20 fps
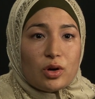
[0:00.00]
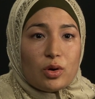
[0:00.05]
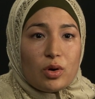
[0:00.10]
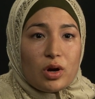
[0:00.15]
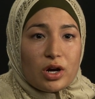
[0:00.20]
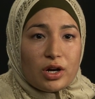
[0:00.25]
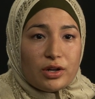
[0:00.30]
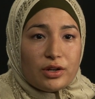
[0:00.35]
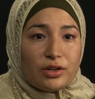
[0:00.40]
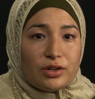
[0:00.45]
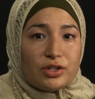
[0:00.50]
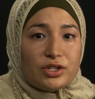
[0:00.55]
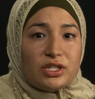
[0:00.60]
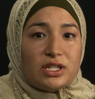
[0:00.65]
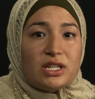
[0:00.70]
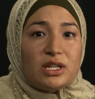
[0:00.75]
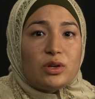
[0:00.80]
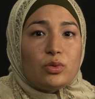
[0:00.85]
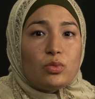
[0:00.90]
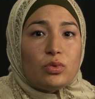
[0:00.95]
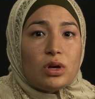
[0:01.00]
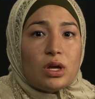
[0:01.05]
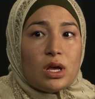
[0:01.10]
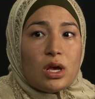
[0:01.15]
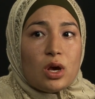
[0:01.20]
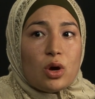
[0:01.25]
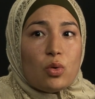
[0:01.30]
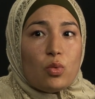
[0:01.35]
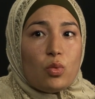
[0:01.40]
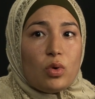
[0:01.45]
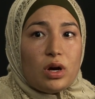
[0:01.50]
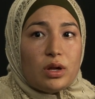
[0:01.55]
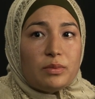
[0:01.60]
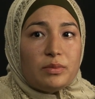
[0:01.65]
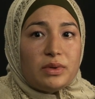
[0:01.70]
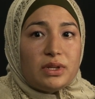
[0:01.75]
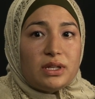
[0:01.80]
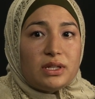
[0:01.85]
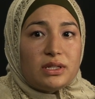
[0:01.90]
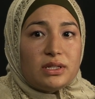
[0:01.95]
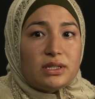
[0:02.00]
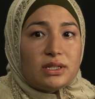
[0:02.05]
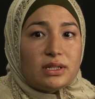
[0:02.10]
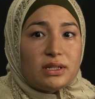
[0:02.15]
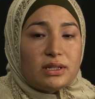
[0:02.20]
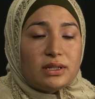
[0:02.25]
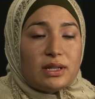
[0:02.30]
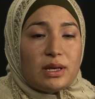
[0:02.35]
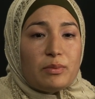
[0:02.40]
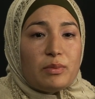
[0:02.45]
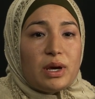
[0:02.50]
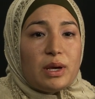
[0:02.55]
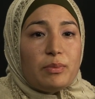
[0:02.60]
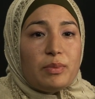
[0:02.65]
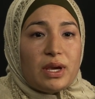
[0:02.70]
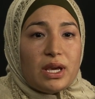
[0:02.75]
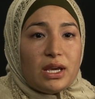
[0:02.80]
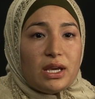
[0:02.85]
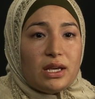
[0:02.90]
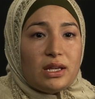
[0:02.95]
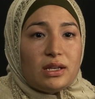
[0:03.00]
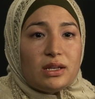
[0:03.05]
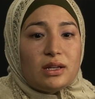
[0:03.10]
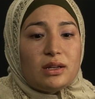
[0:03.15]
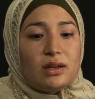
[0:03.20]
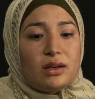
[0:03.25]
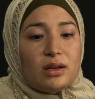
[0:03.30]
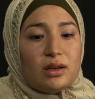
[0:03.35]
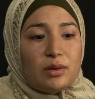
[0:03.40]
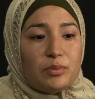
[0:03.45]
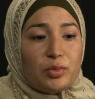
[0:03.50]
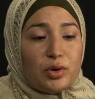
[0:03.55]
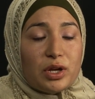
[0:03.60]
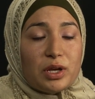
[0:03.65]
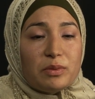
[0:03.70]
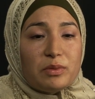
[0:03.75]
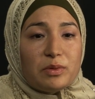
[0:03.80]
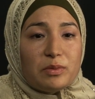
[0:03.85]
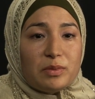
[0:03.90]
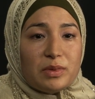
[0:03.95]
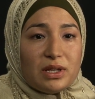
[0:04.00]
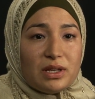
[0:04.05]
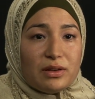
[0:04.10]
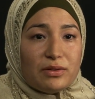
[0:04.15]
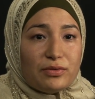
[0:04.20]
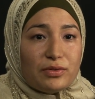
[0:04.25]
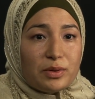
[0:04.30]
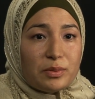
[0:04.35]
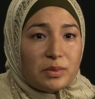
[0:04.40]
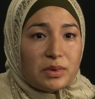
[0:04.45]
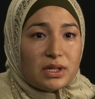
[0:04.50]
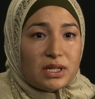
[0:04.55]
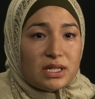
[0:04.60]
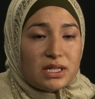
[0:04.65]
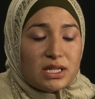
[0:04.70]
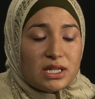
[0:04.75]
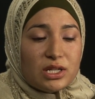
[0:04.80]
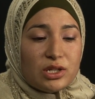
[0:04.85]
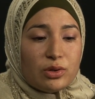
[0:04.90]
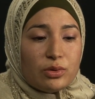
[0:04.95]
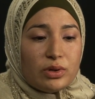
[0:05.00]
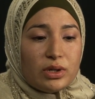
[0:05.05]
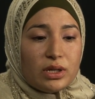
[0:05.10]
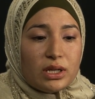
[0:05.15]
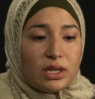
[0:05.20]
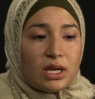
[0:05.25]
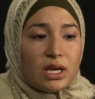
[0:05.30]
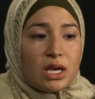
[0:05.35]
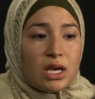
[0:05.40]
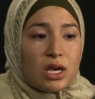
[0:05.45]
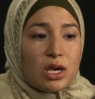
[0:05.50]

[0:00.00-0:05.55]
go harder. She didn't want me to let my pain prohibit me from continuing.